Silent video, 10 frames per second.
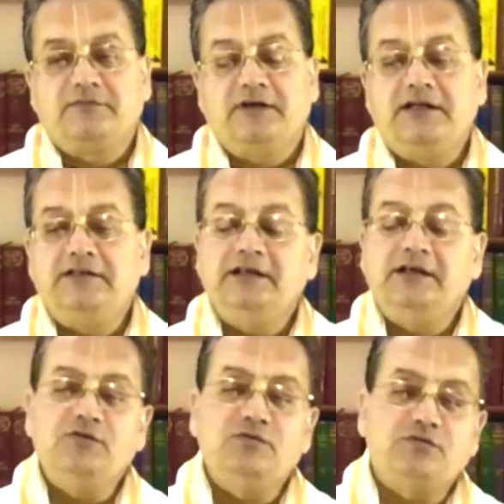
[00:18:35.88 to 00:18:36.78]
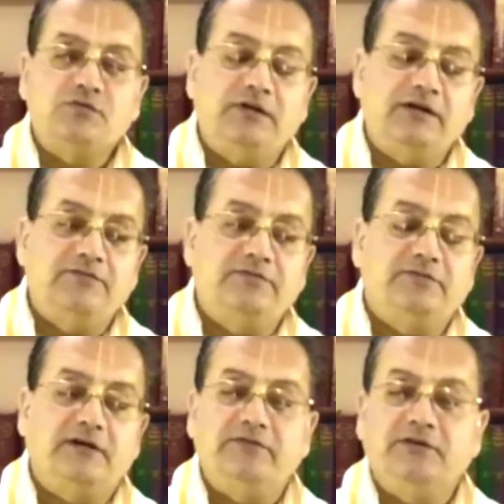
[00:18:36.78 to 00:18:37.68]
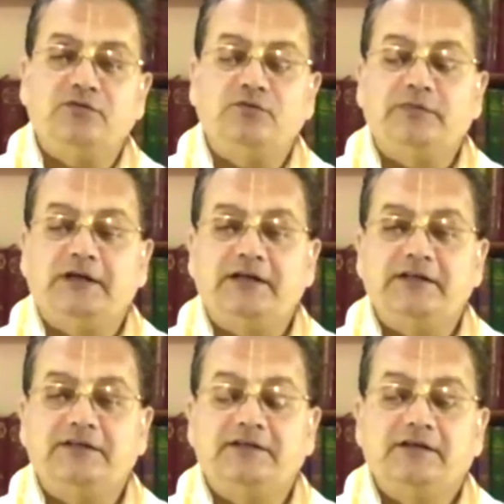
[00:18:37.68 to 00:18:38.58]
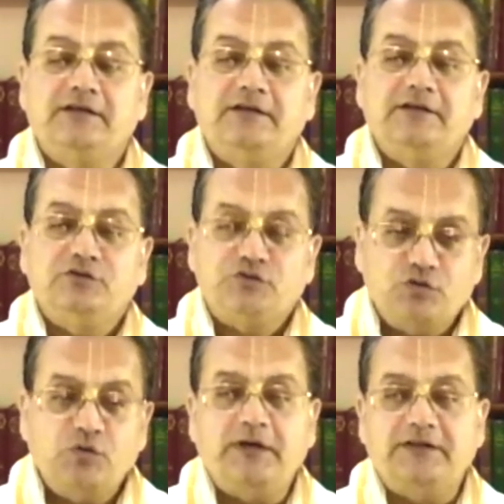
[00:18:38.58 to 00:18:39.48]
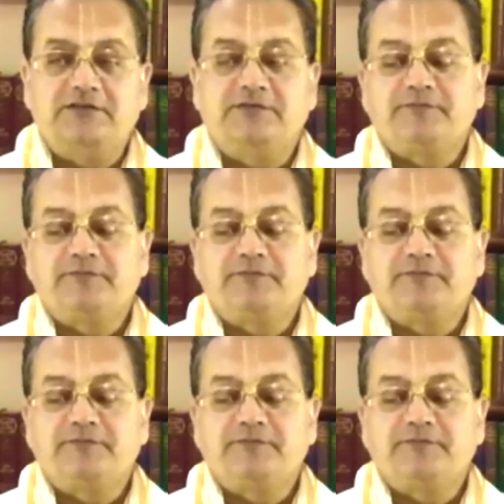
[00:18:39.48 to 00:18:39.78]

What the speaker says: And they used to love our Guru Maharaj so much.